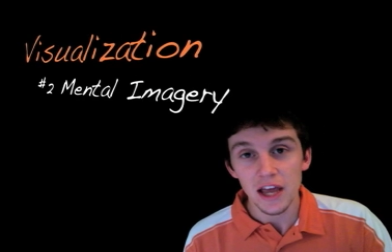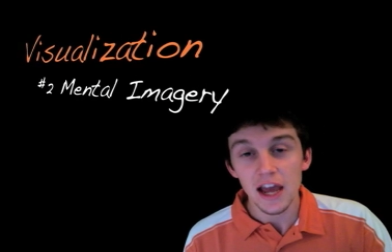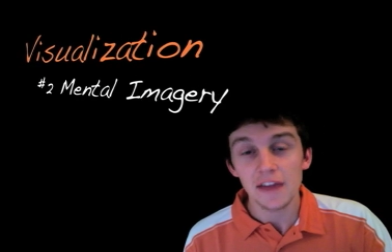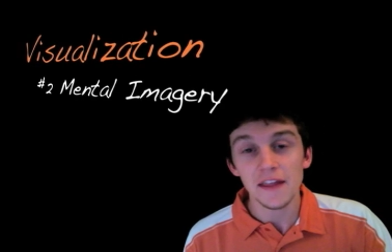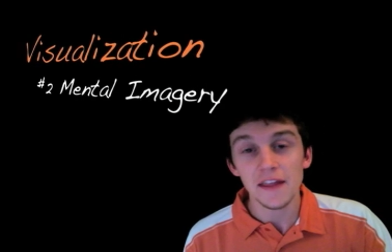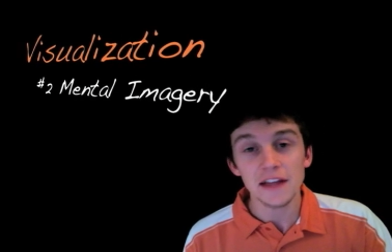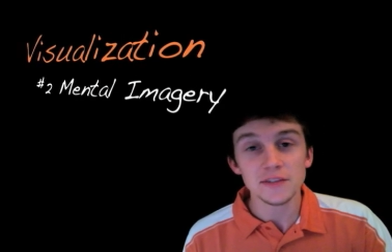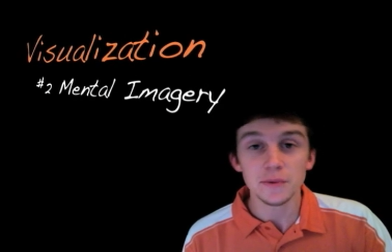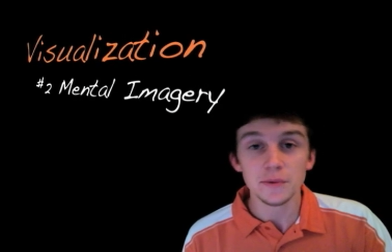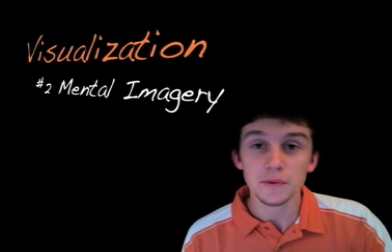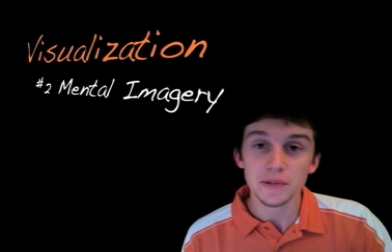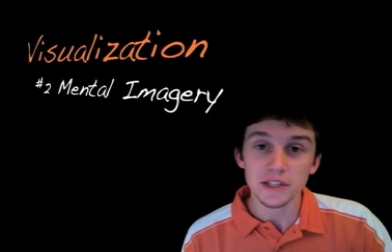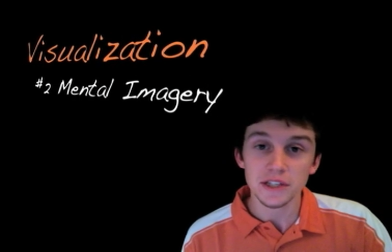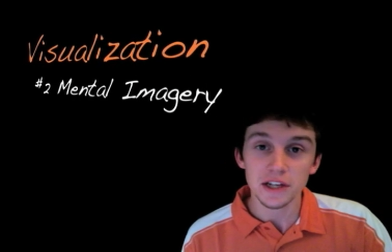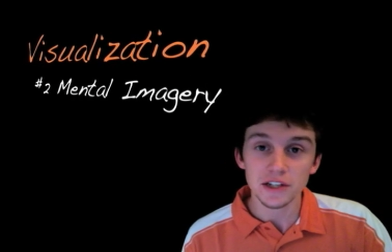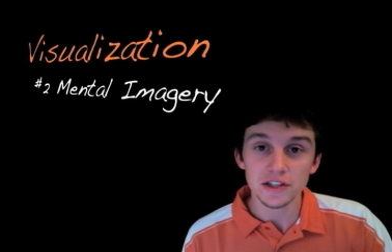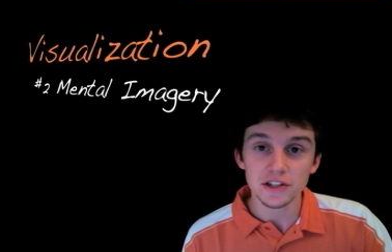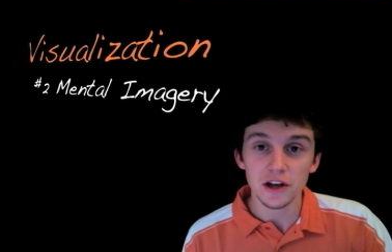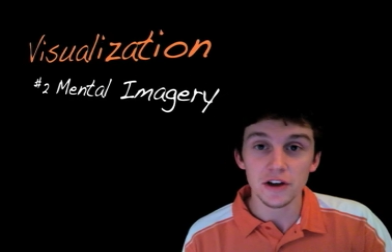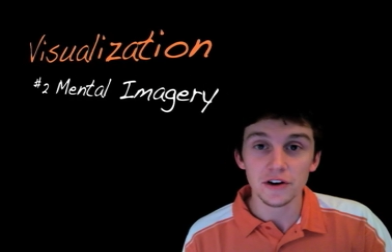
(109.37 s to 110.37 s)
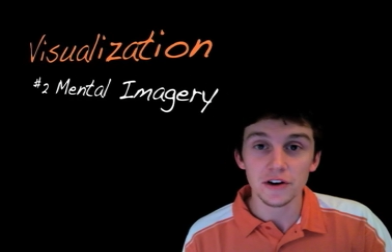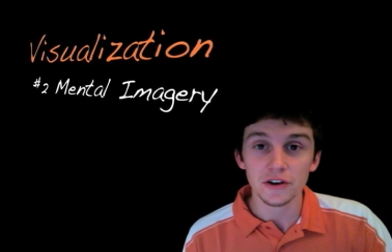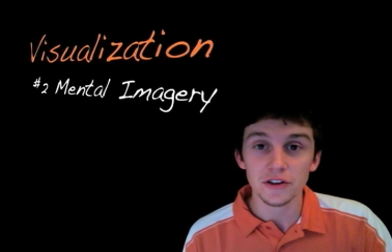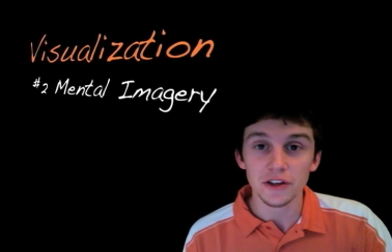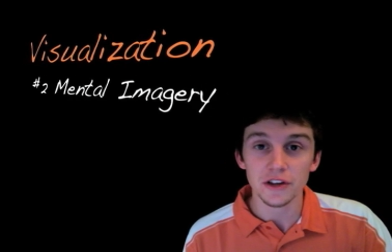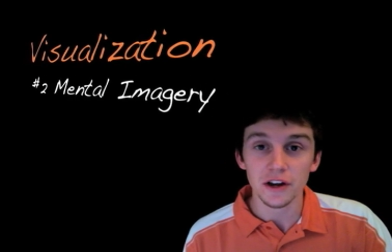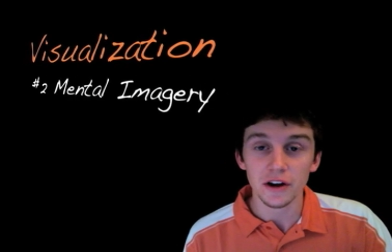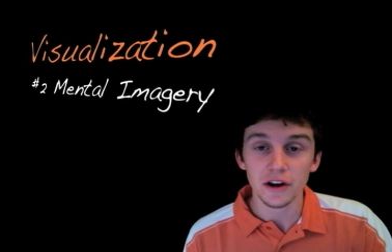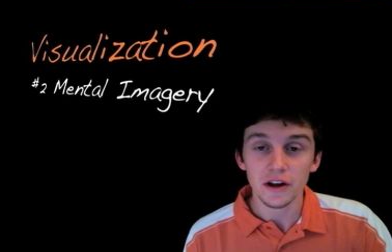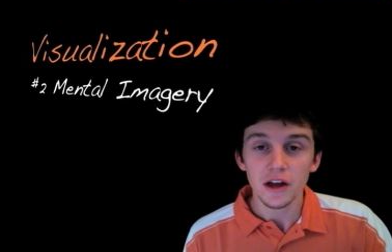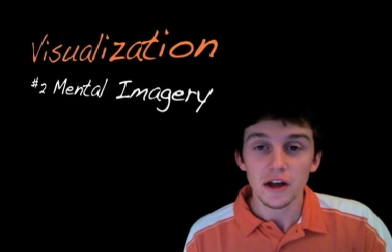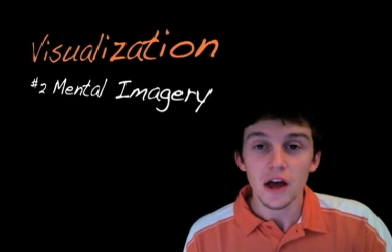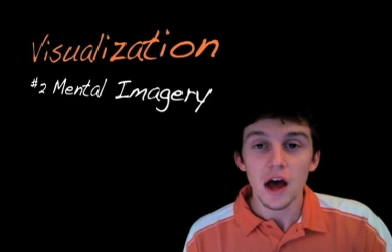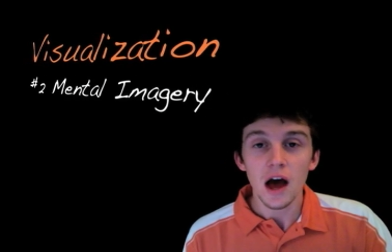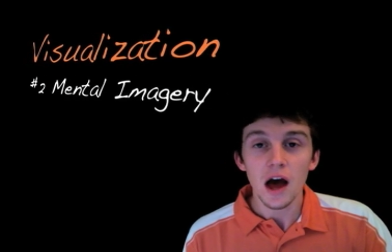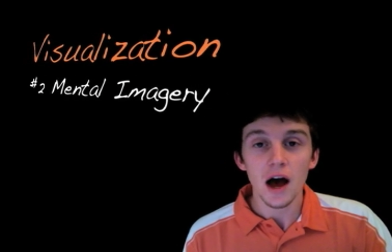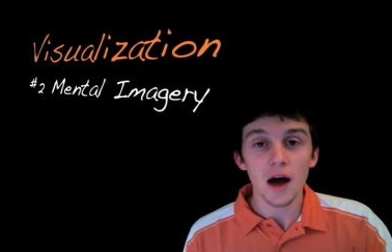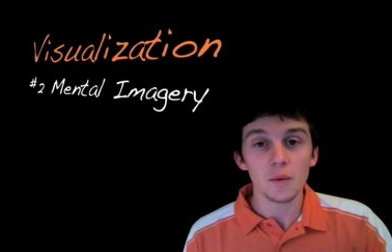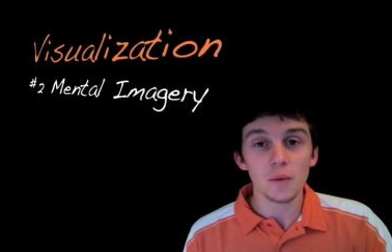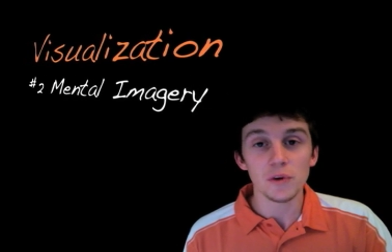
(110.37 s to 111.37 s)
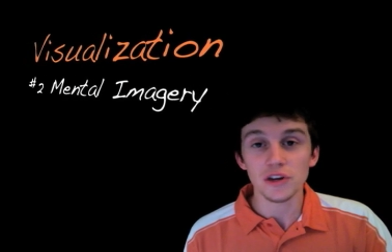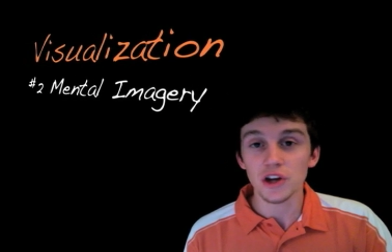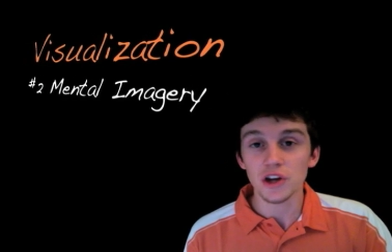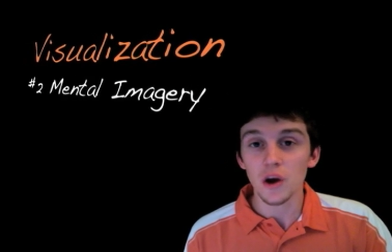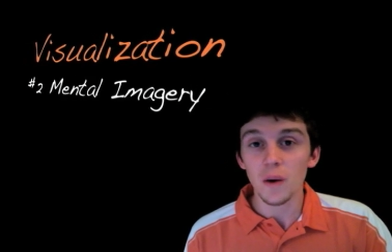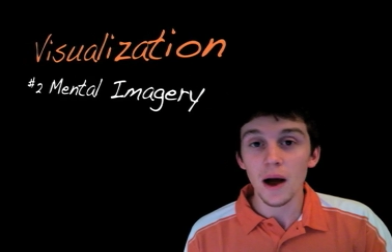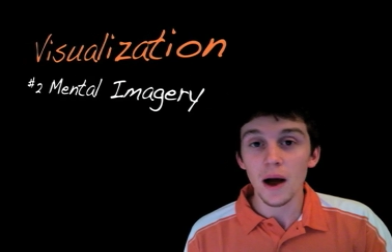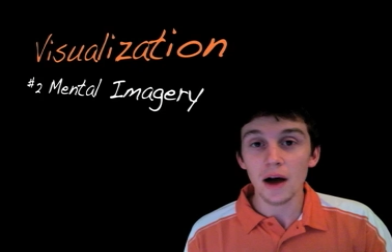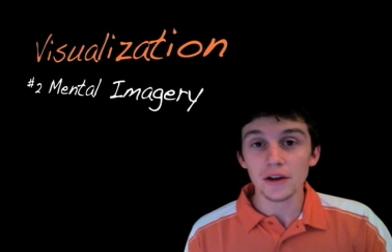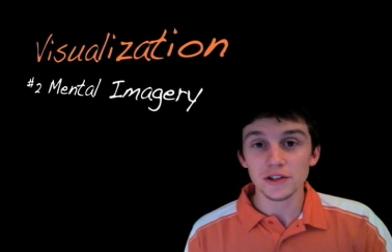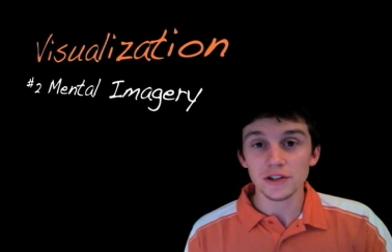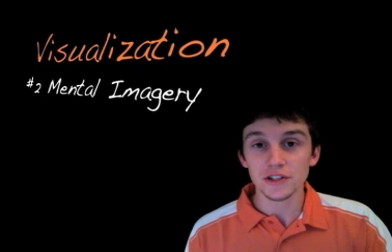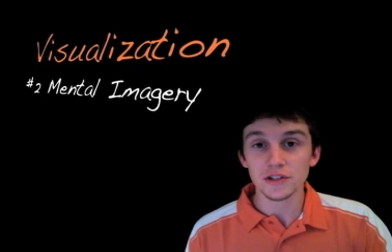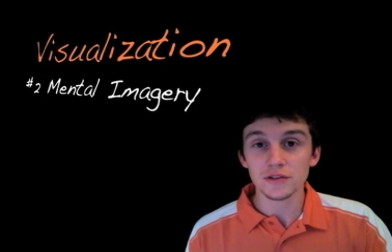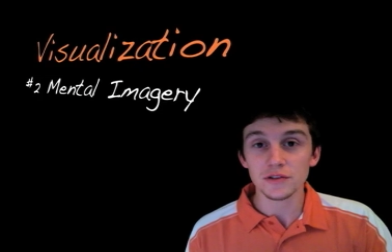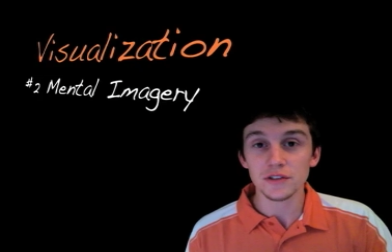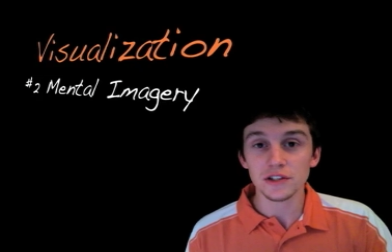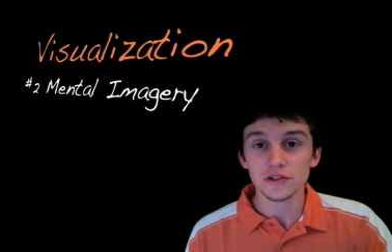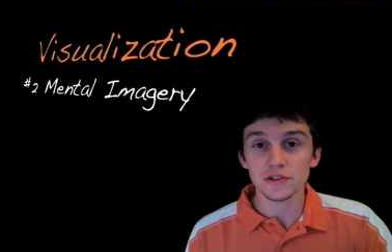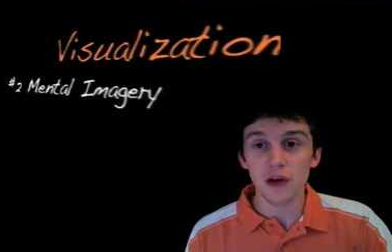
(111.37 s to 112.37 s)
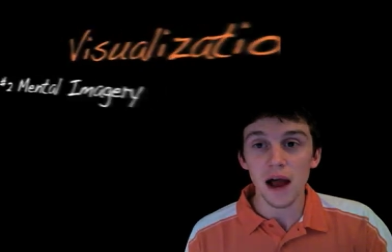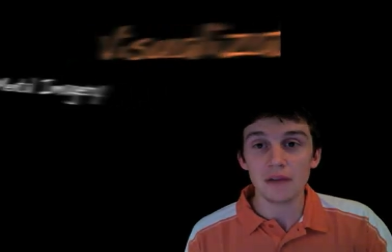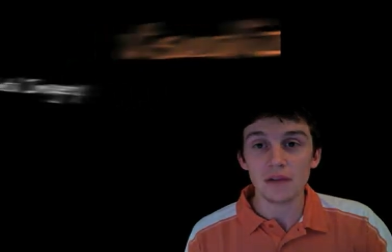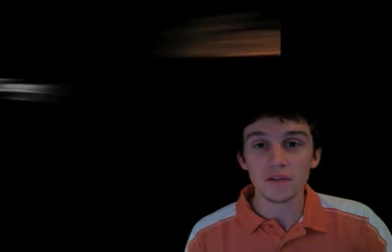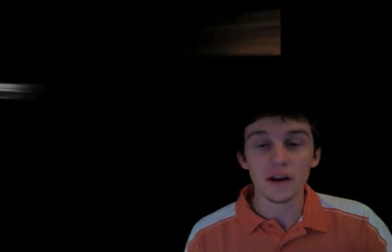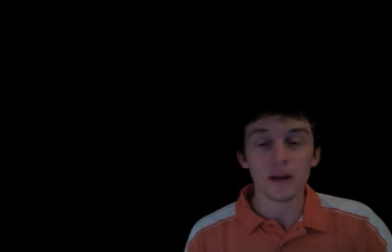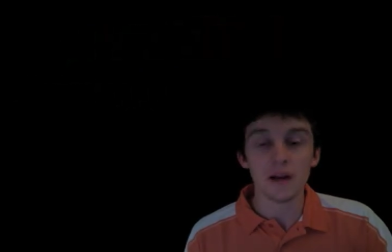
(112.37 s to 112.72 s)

and that's what we touched on earlier. When you go out and shoot in the driveway and